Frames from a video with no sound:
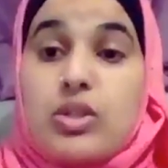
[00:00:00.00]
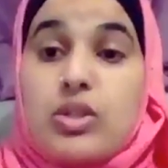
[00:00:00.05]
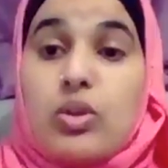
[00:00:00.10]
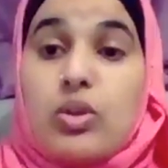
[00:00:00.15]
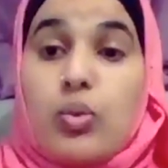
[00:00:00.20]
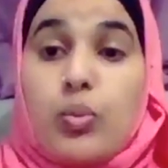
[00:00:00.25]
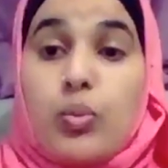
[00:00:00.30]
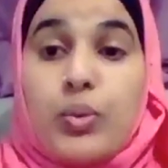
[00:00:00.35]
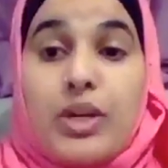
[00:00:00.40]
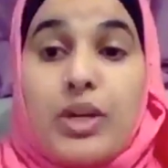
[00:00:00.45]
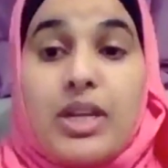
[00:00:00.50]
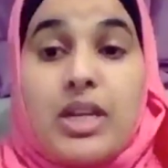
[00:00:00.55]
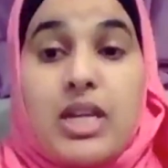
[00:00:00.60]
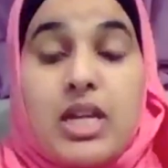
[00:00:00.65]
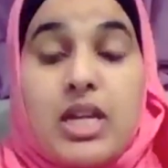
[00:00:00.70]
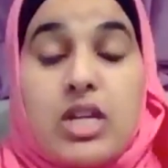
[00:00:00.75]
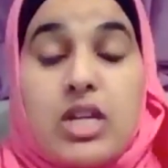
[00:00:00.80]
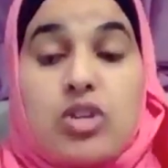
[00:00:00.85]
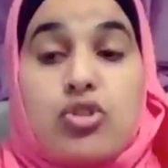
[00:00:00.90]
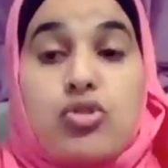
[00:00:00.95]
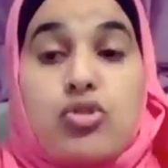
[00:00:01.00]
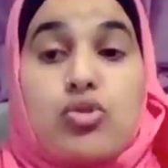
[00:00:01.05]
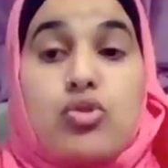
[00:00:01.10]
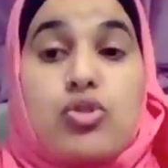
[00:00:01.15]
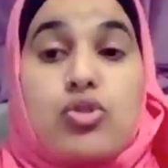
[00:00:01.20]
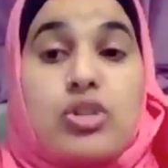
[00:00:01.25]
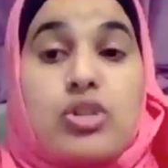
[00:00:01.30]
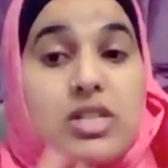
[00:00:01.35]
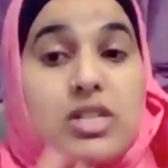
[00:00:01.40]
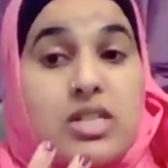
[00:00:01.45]
that we need
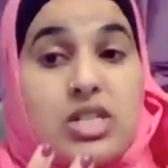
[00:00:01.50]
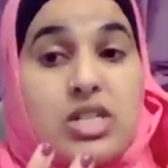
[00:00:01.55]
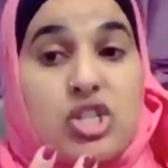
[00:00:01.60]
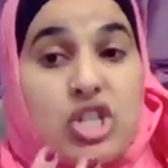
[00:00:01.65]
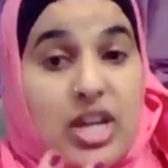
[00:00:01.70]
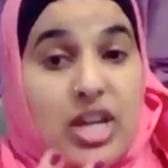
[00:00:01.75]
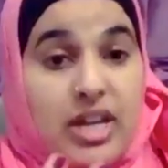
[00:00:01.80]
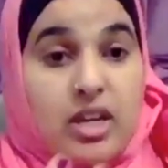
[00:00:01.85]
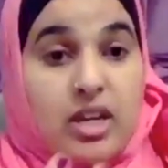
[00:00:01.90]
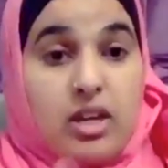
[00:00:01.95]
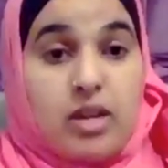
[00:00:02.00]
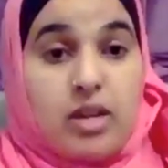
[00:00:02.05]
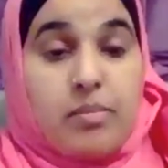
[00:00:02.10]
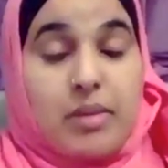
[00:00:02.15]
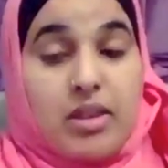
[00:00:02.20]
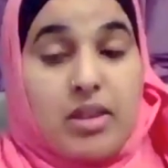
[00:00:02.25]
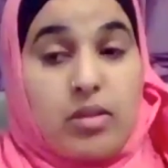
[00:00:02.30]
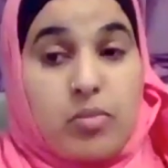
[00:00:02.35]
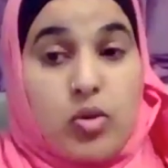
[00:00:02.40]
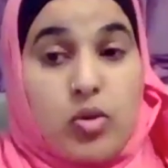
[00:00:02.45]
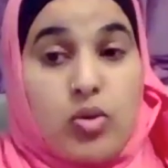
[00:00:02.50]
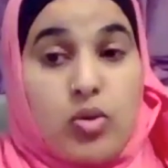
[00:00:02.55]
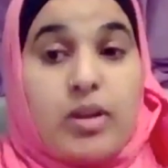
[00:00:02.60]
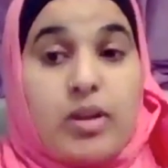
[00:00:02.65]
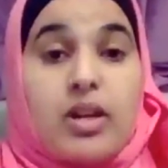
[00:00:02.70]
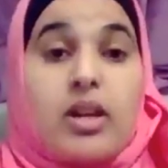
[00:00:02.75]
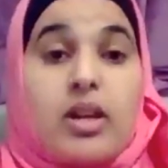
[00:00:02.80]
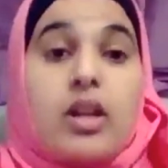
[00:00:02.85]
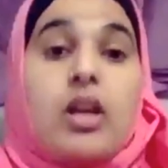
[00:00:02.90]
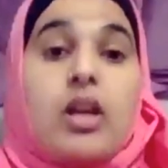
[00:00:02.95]
to check him at the
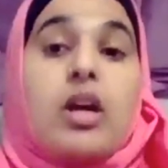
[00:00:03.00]
moment.